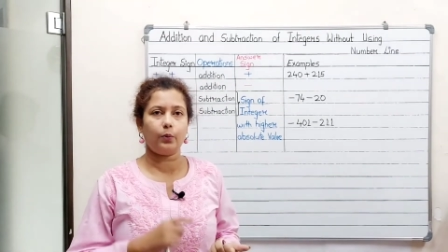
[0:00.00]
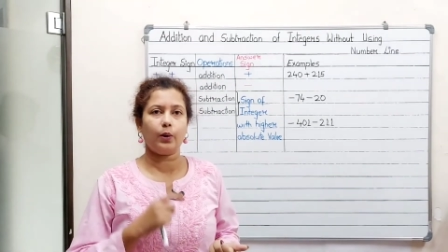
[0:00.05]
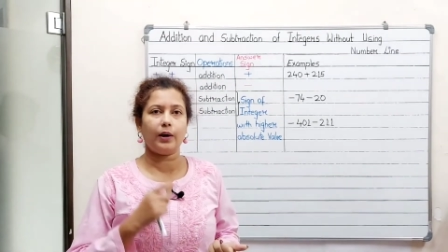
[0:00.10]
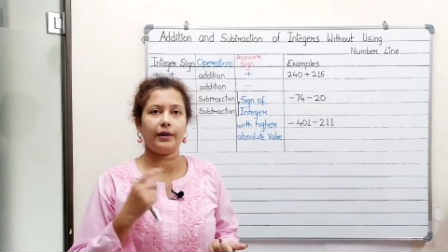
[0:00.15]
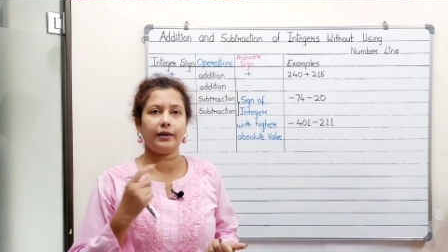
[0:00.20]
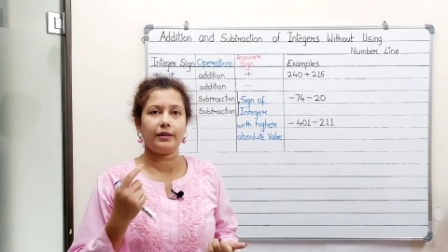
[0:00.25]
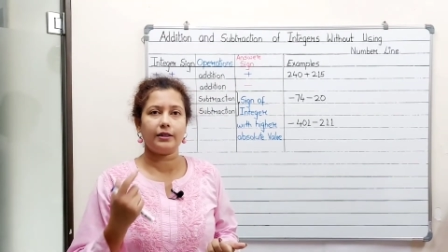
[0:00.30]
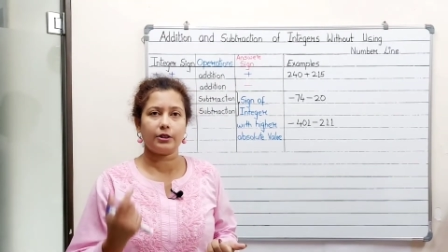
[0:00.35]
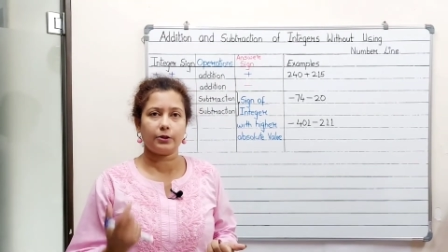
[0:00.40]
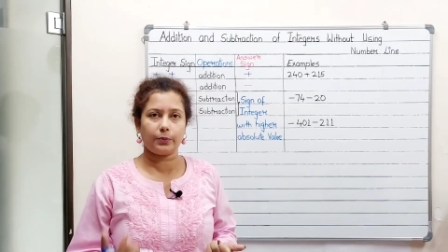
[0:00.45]

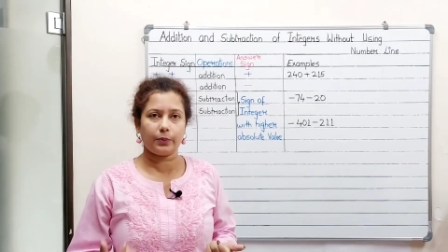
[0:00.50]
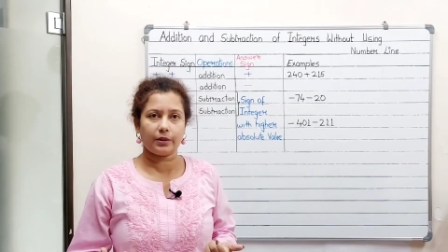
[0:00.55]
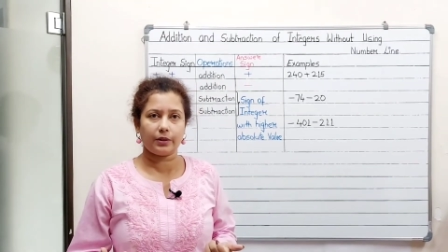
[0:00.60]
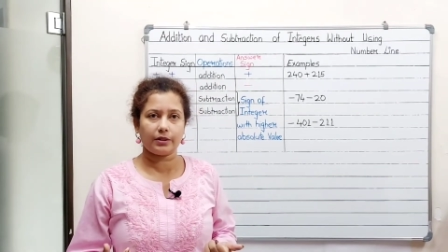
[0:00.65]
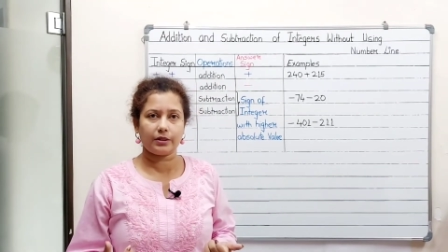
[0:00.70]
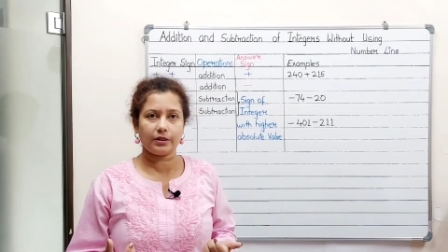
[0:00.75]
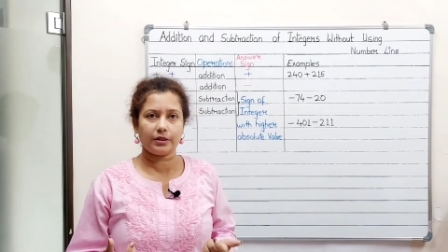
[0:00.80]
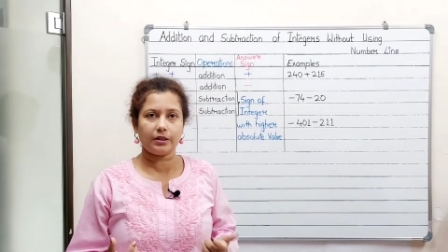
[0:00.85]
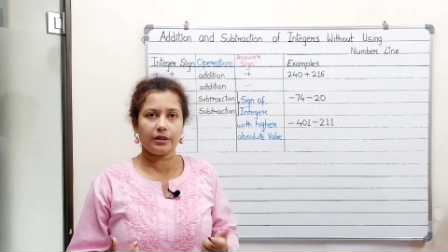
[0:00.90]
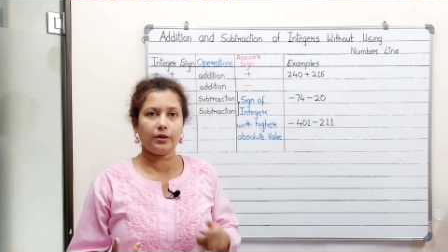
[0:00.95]
one is
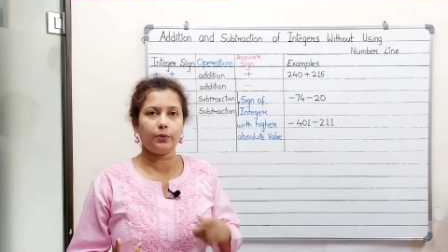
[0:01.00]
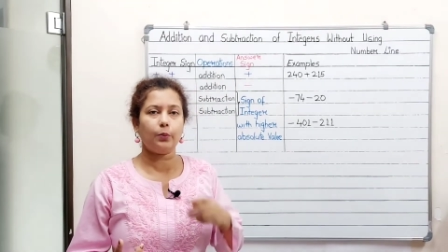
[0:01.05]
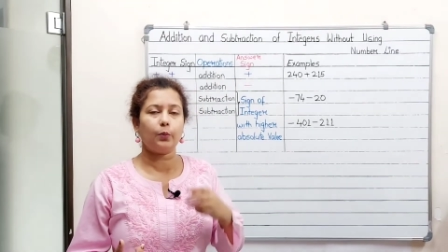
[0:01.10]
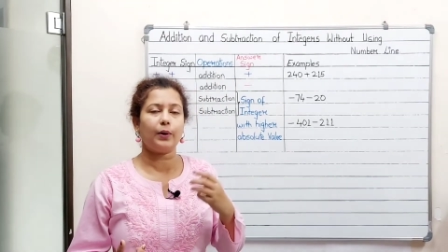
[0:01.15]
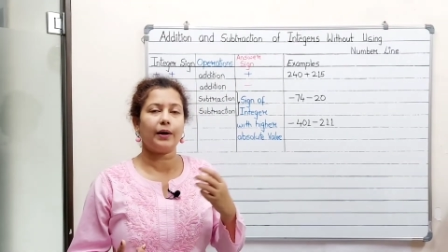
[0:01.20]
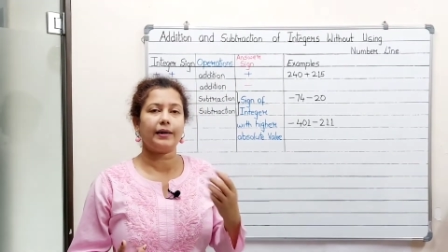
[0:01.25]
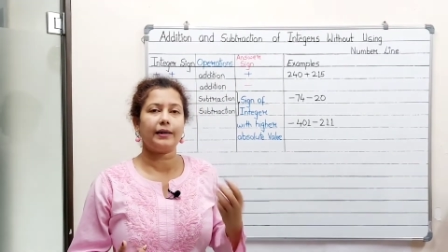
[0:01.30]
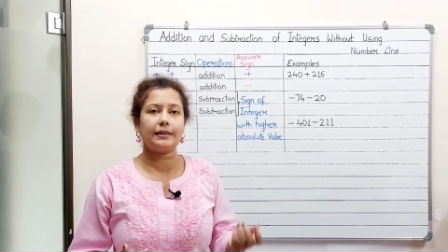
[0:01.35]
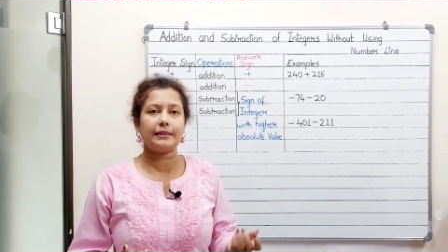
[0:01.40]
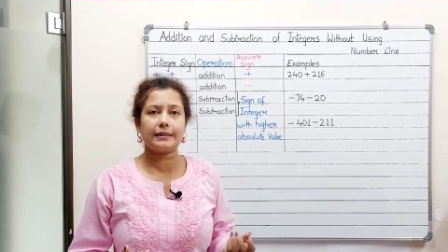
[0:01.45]
positive,
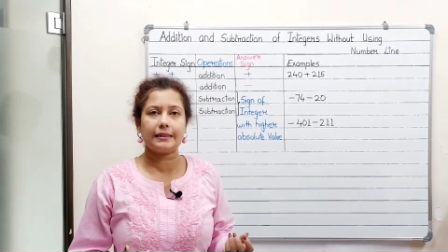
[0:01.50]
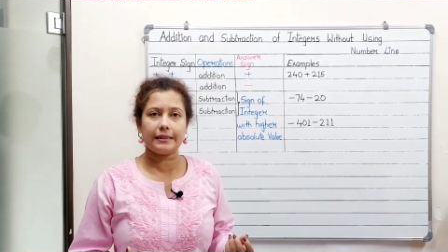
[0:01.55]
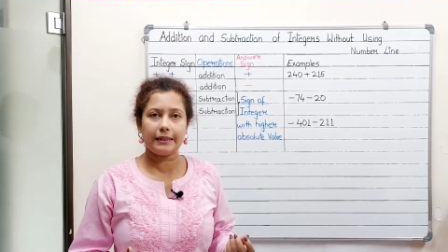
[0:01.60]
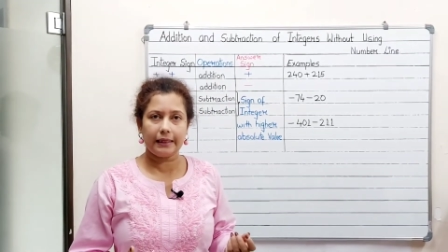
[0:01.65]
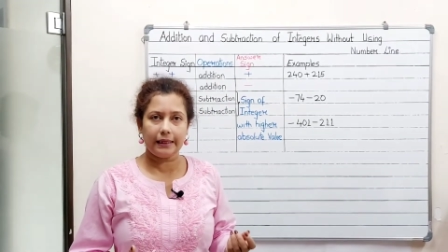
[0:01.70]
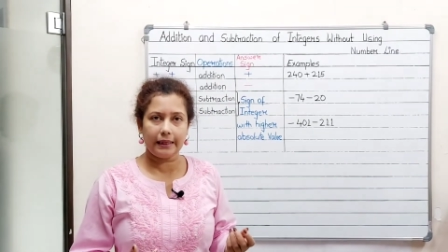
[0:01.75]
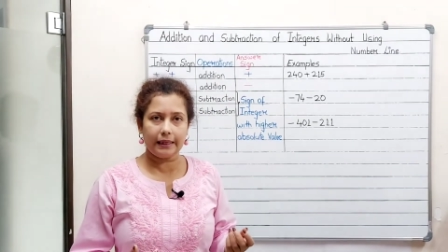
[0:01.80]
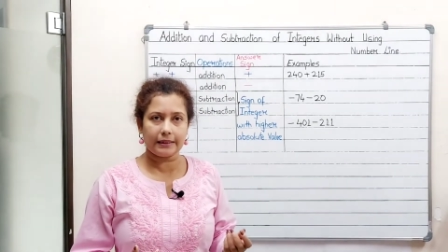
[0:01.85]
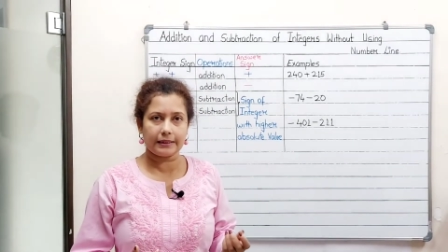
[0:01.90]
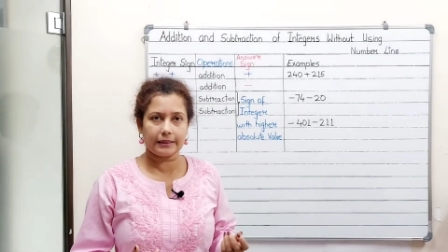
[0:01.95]
one is
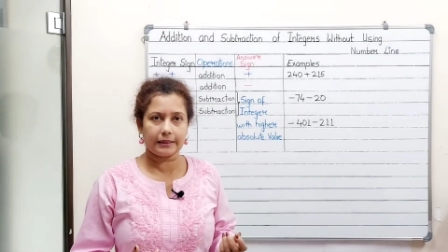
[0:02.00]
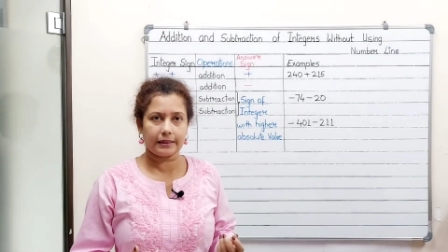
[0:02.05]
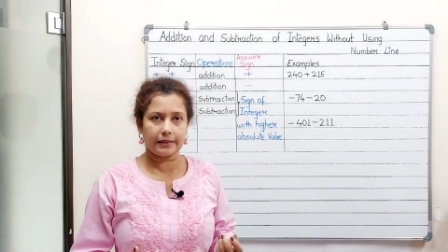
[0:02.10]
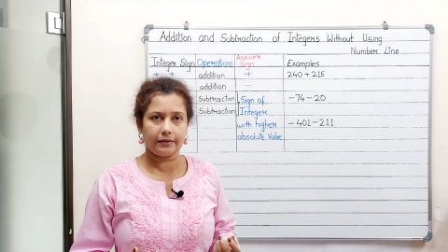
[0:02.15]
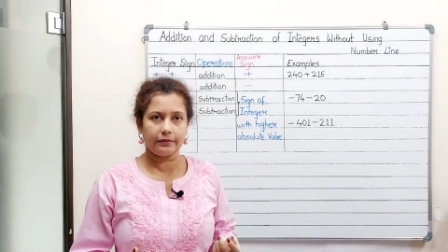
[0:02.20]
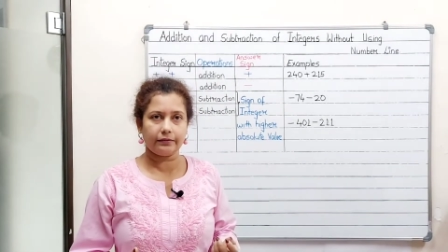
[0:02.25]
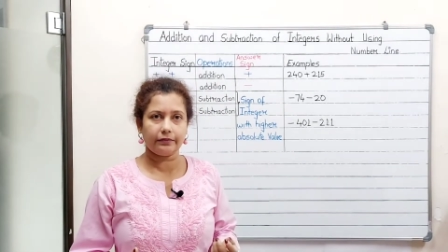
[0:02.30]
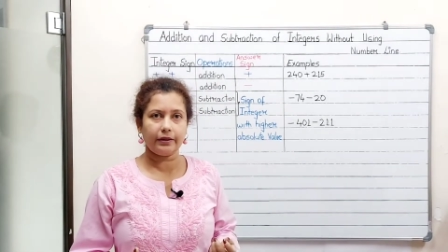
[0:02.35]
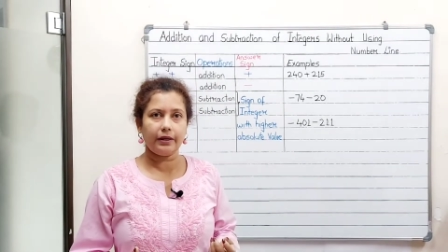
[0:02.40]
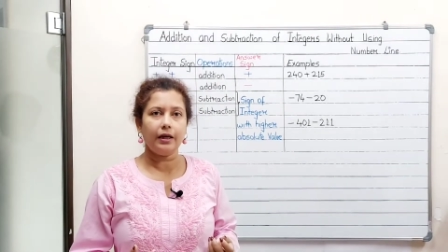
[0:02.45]

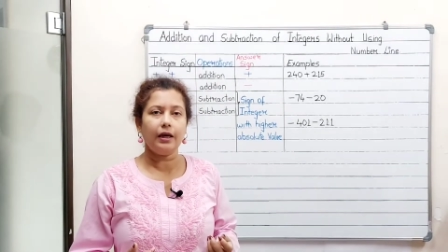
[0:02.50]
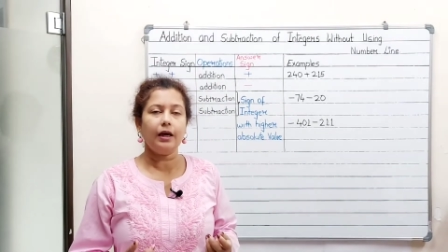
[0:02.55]
negative,